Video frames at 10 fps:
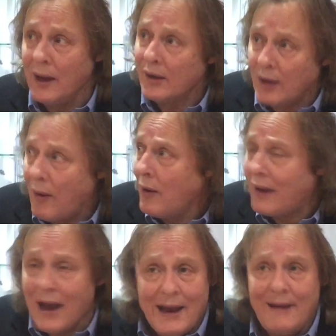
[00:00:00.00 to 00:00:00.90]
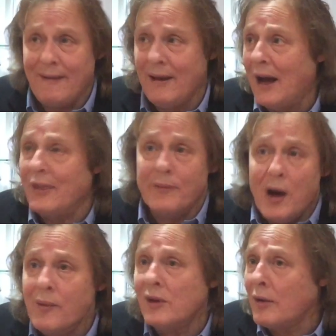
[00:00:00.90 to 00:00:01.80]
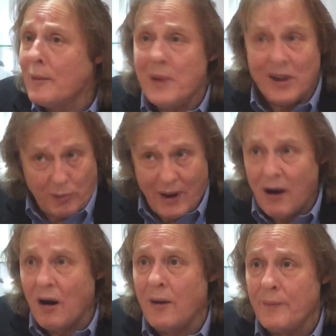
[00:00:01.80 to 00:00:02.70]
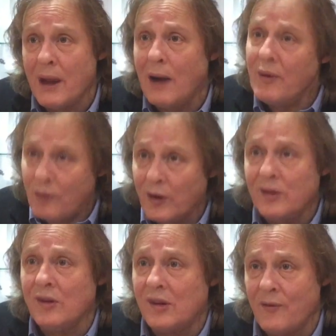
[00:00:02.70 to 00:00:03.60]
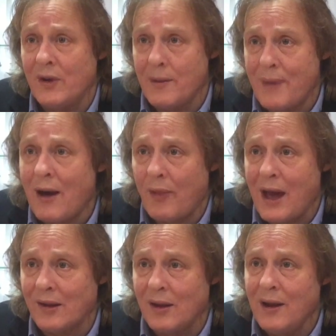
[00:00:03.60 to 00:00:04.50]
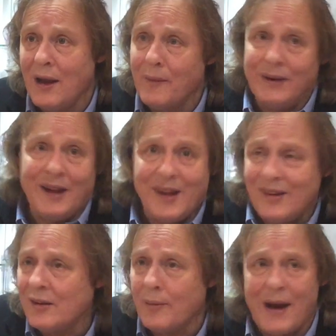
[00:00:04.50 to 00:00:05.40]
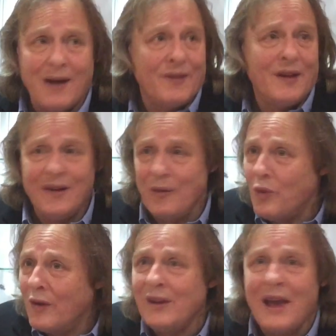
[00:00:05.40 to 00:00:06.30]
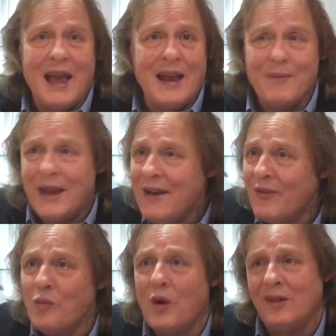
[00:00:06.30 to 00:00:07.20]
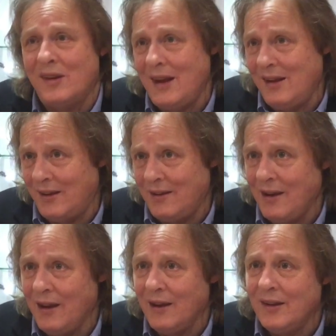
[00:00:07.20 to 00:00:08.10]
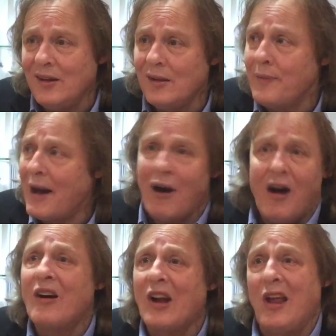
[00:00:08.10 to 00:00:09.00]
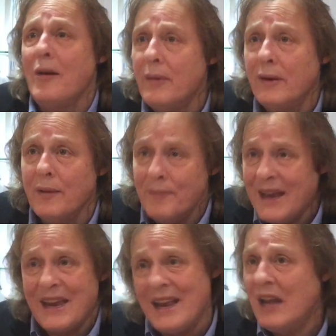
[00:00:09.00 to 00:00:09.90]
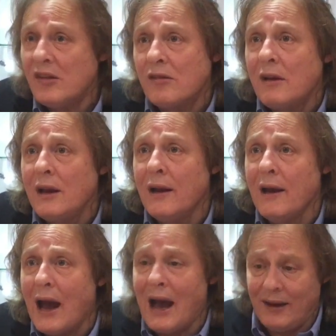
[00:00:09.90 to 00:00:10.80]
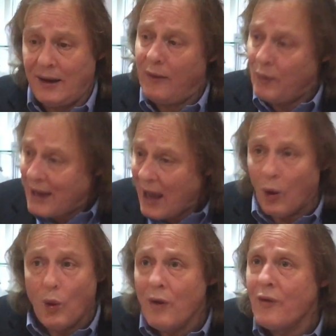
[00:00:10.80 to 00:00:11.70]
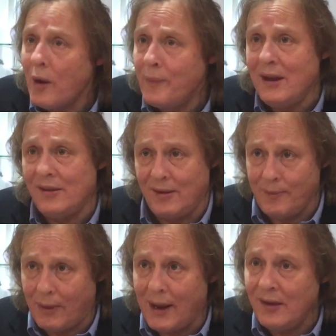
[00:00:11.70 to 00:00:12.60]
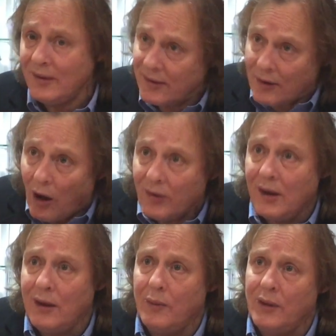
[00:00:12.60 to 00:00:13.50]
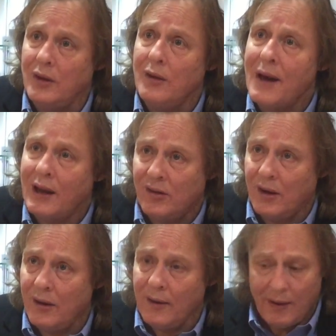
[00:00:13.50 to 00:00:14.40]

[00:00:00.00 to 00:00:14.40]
So, okay, at the moment on the pitch we are, and we've got to do something about that. But this isn't about one game, even one season. This is about our club making history. And if we get all of our pieces in place, starting with a new manager,